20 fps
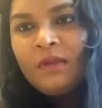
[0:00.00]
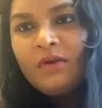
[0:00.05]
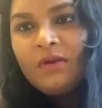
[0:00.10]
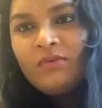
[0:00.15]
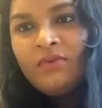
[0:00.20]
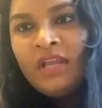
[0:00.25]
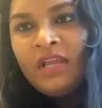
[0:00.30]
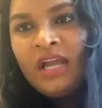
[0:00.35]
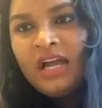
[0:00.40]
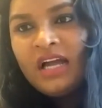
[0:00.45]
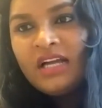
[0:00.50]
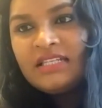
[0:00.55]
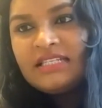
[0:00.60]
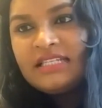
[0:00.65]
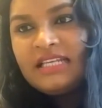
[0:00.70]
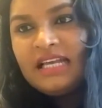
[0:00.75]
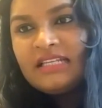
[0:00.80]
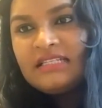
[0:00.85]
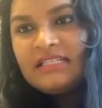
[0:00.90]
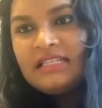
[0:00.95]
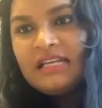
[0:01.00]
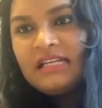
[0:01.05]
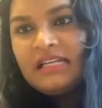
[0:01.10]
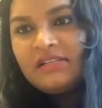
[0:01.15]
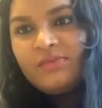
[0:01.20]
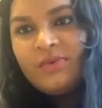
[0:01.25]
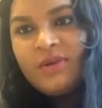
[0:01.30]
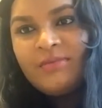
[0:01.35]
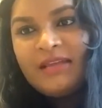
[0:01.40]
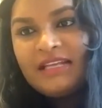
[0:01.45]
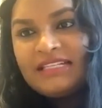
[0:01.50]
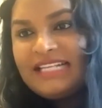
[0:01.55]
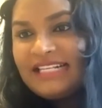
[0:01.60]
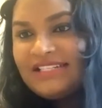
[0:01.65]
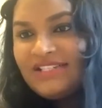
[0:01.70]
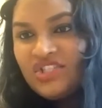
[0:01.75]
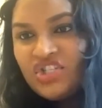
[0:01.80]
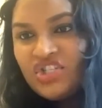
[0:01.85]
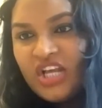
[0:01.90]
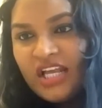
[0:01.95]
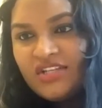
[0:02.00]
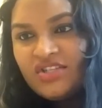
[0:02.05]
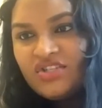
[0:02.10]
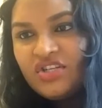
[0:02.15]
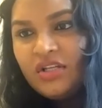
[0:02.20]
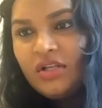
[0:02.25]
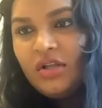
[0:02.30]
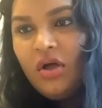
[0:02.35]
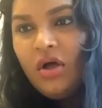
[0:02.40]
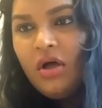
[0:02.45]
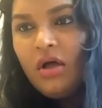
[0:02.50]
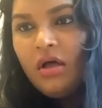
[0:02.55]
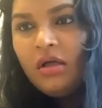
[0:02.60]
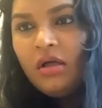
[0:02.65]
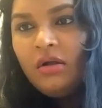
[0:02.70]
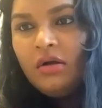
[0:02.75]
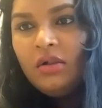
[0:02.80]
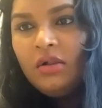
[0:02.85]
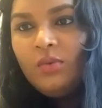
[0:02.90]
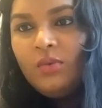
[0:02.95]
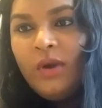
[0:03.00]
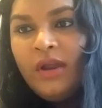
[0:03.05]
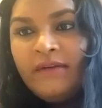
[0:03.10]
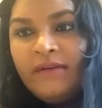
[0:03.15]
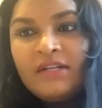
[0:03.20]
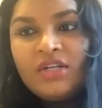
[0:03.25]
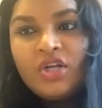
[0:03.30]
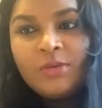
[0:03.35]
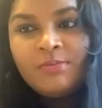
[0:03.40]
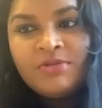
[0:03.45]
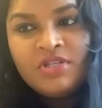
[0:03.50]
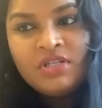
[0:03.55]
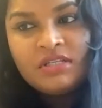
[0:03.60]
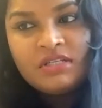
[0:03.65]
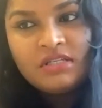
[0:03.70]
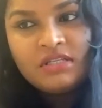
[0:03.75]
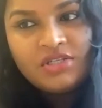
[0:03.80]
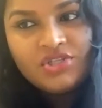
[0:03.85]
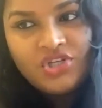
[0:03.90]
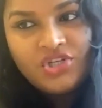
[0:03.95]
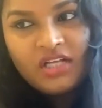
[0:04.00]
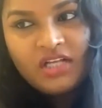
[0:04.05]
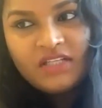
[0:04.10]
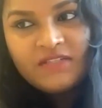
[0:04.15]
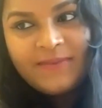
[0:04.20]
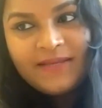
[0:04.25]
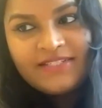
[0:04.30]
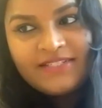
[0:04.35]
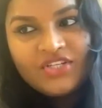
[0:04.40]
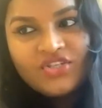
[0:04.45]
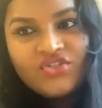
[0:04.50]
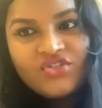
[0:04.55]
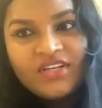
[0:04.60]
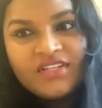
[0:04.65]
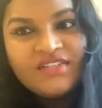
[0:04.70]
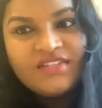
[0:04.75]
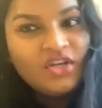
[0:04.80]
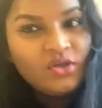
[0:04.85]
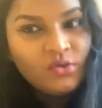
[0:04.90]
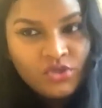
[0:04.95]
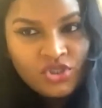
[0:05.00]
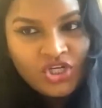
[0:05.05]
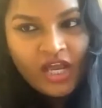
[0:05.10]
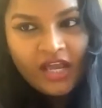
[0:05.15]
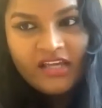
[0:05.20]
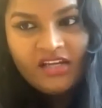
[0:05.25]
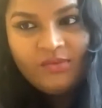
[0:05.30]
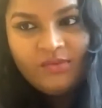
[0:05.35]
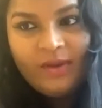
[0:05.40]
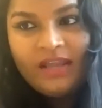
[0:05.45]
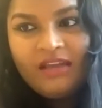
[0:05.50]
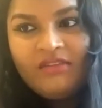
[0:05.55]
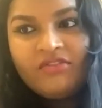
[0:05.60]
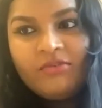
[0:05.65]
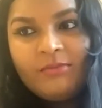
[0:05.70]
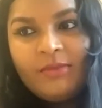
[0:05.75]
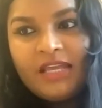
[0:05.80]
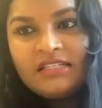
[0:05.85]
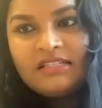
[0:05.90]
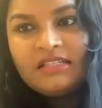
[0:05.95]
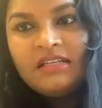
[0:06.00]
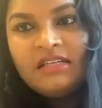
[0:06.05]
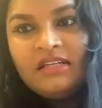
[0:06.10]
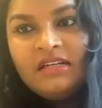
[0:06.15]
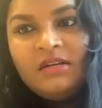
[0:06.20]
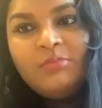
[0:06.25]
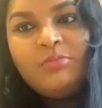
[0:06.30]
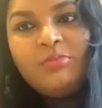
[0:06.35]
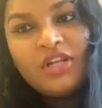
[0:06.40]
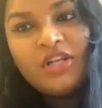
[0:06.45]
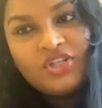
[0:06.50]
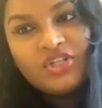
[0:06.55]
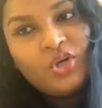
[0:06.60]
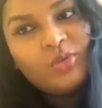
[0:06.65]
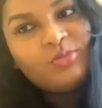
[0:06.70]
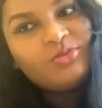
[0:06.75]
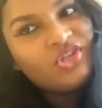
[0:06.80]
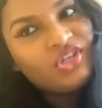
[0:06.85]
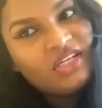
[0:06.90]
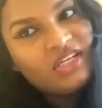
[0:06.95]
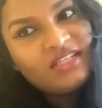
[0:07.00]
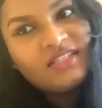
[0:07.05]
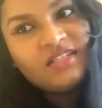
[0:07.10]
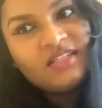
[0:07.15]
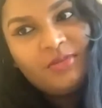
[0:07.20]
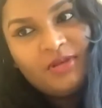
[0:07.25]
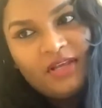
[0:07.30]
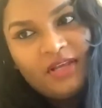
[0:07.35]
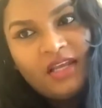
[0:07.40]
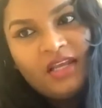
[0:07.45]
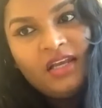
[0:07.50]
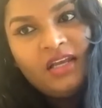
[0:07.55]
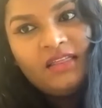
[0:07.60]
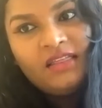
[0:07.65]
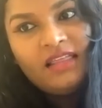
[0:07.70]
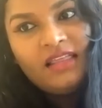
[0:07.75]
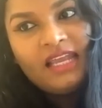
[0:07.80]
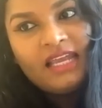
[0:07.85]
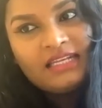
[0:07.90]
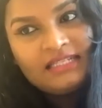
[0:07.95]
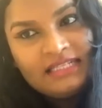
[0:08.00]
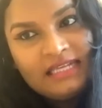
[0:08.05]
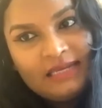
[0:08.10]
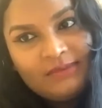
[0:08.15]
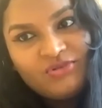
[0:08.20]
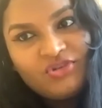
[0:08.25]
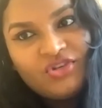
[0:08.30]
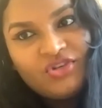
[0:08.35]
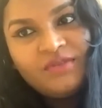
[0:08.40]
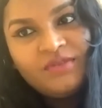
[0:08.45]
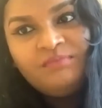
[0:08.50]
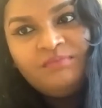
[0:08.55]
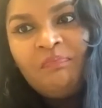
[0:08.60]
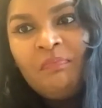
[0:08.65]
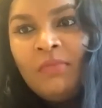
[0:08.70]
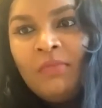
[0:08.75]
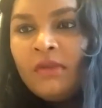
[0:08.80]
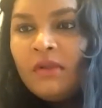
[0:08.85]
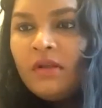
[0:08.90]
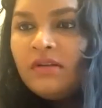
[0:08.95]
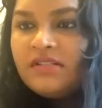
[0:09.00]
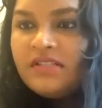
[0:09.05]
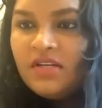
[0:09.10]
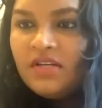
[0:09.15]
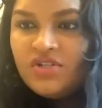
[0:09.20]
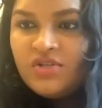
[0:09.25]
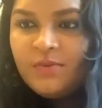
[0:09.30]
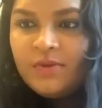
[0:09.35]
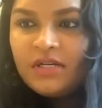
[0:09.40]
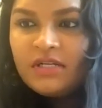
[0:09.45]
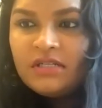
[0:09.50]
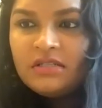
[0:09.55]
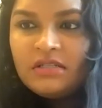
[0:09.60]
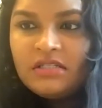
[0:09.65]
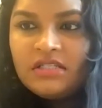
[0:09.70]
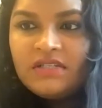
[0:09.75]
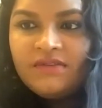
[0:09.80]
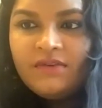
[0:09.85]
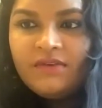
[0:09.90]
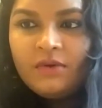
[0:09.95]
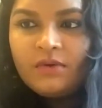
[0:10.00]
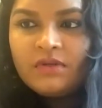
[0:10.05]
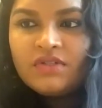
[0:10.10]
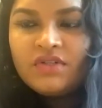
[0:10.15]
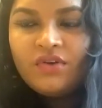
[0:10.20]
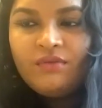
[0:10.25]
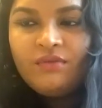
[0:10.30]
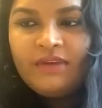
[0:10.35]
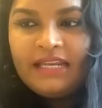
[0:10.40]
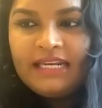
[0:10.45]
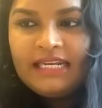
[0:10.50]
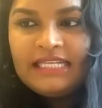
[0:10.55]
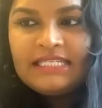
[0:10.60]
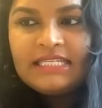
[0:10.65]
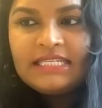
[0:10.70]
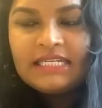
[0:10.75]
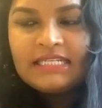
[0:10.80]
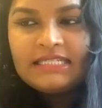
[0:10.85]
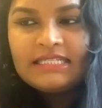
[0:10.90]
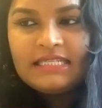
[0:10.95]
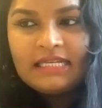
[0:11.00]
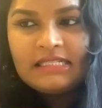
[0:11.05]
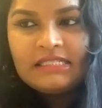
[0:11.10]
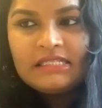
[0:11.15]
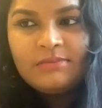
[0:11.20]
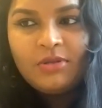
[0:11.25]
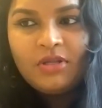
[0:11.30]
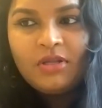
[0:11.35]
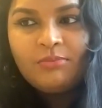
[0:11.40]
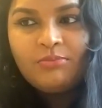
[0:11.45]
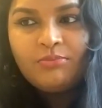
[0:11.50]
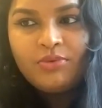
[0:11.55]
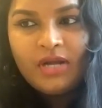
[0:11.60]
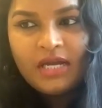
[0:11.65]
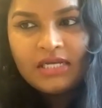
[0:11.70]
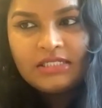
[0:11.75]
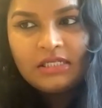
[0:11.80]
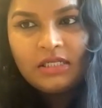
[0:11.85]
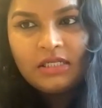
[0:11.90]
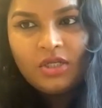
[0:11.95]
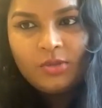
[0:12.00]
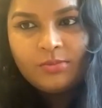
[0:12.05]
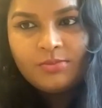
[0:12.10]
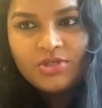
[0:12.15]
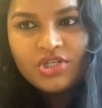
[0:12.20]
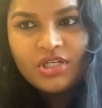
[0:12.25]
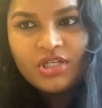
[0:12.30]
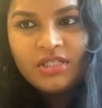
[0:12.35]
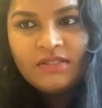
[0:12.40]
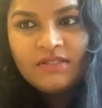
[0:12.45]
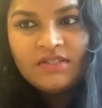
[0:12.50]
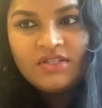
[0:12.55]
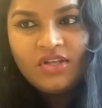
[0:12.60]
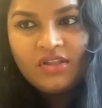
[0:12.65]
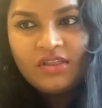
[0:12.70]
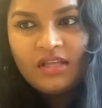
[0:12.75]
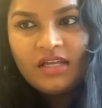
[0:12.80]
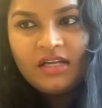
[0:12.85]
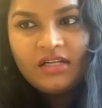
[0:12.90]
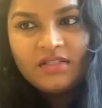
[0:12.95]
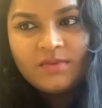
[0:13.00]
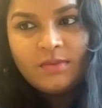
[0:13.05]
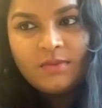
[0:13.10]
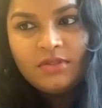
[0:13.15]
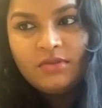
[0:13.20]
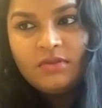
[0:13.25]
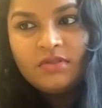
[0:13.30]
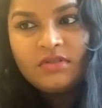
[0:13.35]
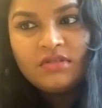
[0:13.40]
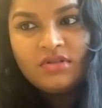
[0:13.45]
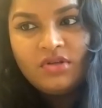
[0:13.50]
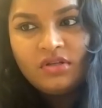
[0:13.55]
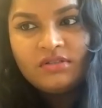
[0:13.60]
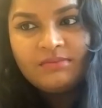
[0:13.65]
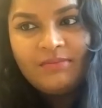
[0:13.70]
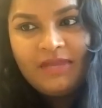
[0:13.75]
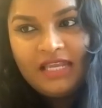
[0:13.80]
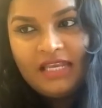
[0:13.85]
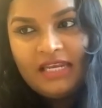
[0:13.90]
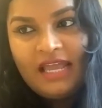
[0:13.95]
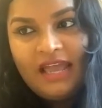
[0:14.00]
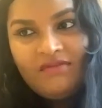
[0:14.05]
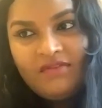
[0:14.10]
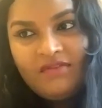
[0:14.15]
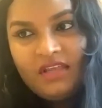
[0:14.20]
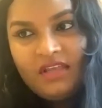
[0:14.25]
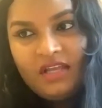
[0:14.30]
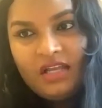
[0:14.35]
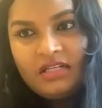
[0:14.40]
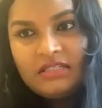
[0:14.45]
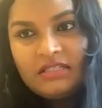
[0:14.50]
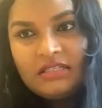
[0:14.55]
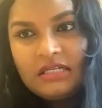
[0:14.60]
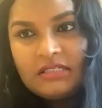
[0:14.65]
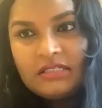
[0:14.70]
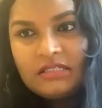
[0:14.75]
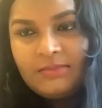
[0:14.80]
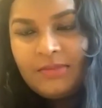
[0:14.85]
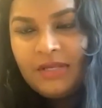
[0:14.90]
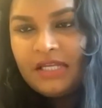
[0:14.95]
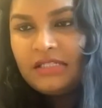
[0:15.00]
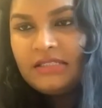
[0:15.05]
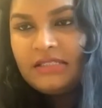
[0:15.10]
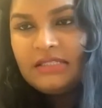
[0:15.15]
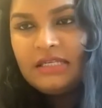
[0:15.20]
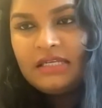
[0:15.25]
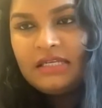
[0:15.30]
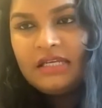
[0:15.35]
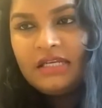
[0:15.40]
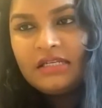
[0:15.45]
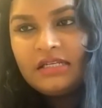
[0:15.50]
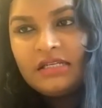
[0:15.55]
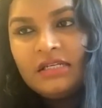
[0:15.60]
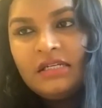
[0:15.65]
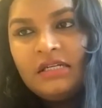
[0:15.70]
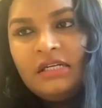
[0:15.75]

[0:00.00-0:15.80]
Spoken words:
REAR says that Revias hasn't changed the law. Where adoption is in the child's best interest, don't shy away from it, but adoption is to be the exception. Social workers need to focus on realistic, sensible and practical options. Nothing else will do does not mean everything else has to be considered.